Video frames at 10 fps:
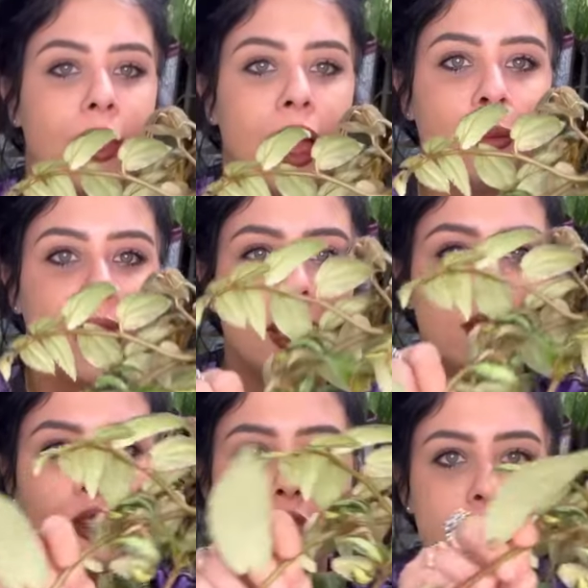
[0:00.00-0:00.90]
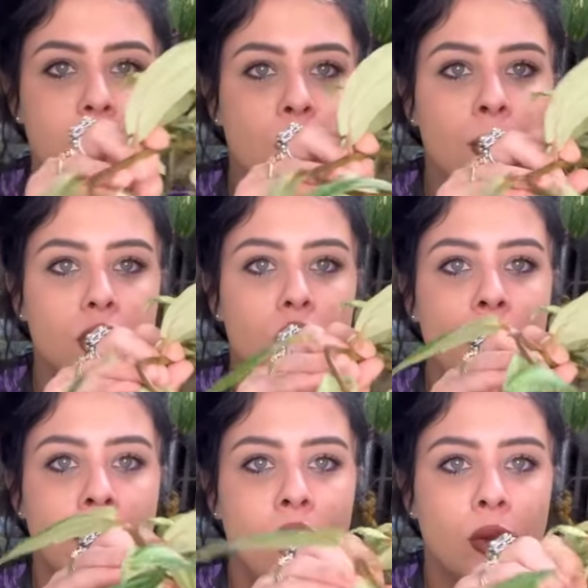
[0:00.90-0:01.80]
I mean, there's just so much
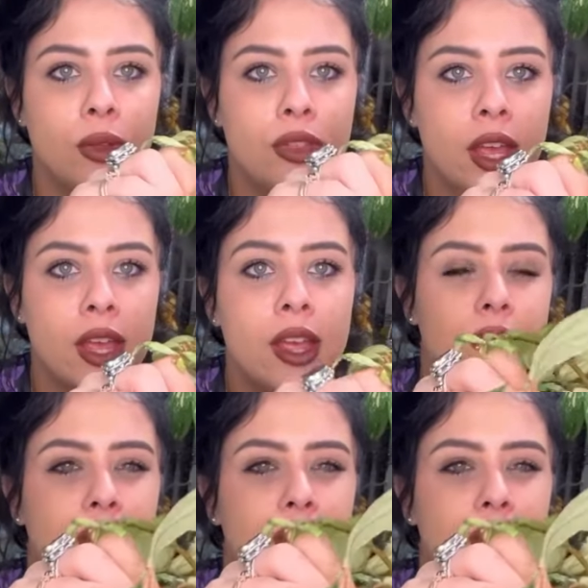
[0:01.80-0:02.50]
going on with it.